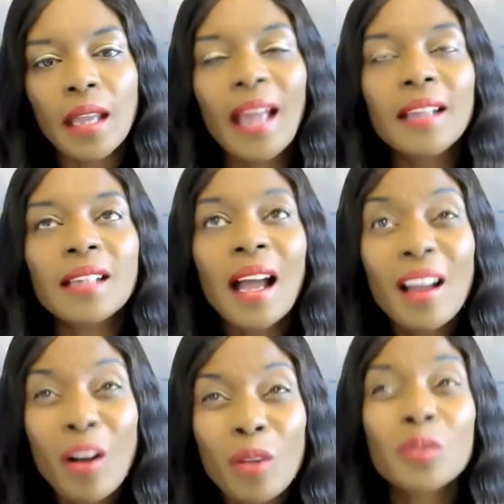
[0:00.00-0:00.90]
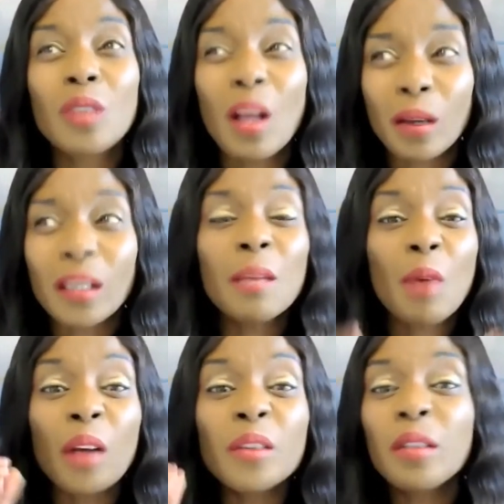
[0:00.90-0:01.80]
And I also now claim
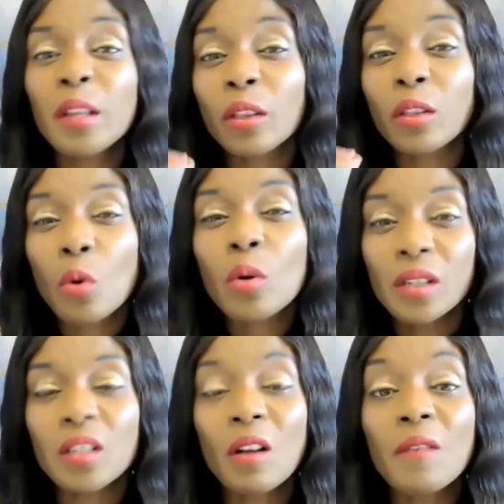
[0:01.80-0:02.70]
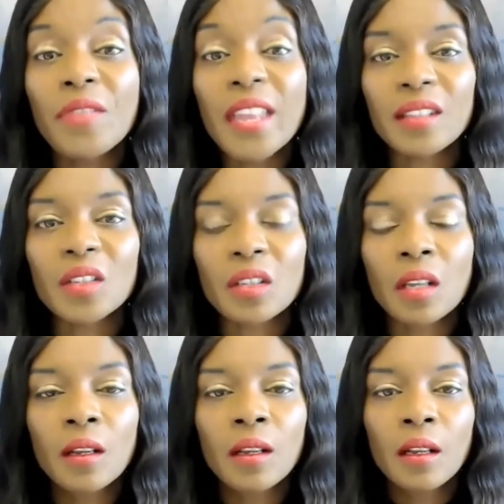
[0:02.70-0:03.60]
under the authority of this,
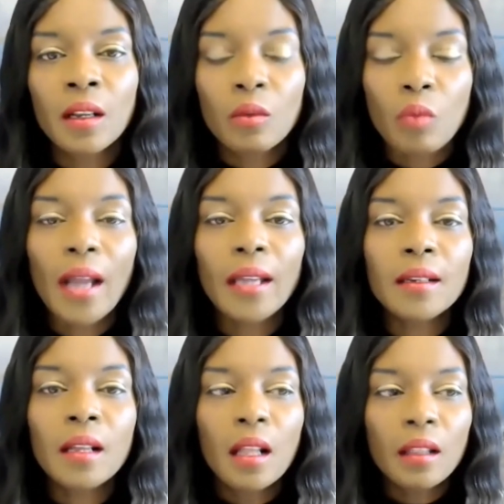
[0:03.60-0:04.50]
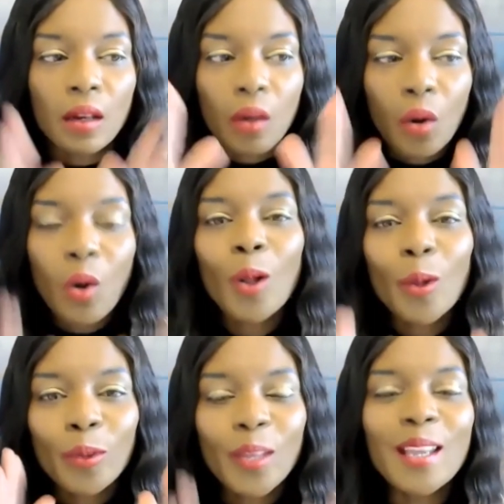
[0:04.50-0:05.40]
right, that
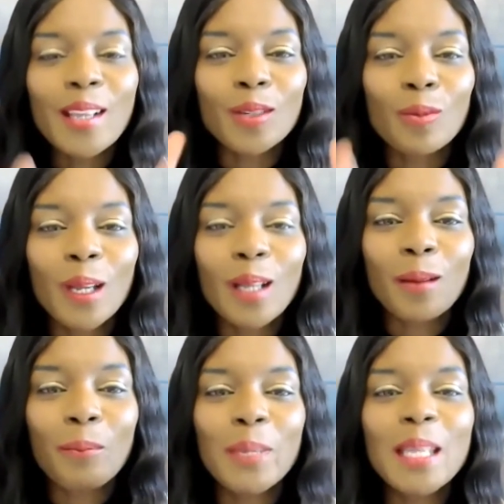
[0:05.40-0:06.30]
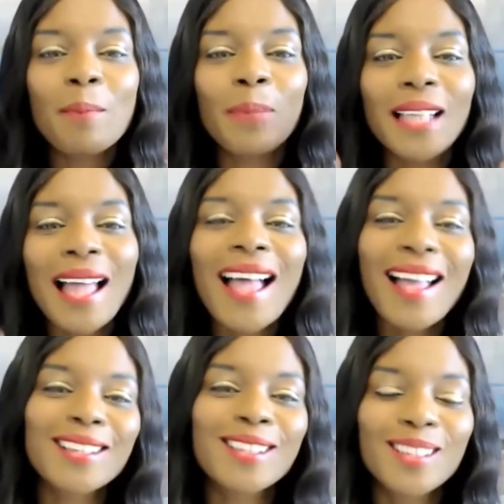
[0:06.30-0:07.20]
all things will be
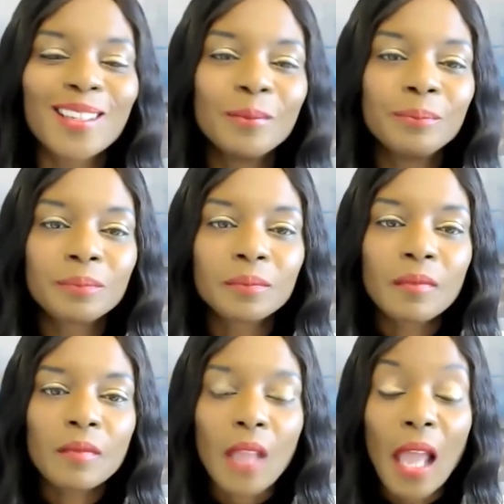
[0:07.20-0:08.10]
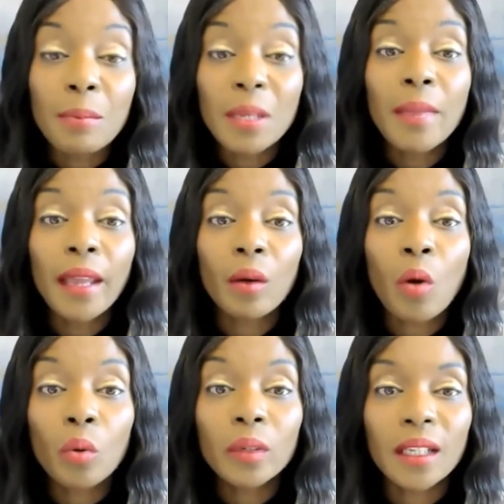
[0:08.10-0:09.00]
blessed and be made
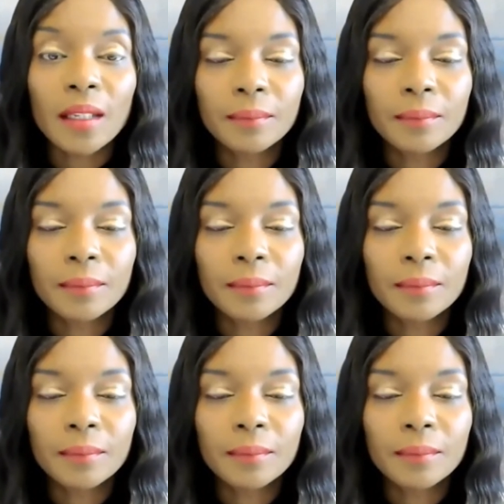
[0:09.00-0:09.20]
holy.